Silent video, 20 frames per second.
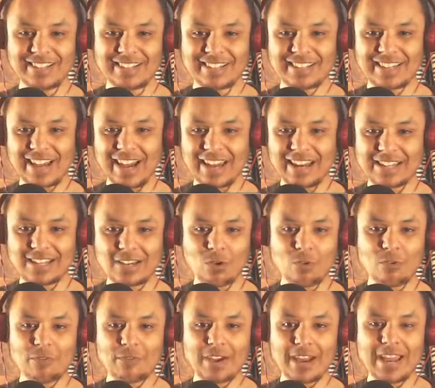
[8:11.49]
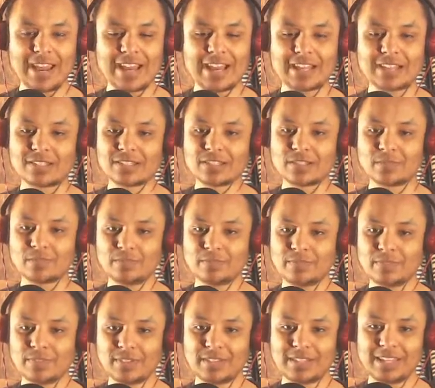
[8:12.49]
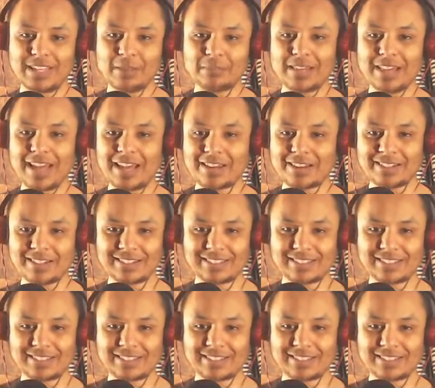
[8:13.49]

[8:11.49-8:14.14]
Gotta go fast. Get up the ladder.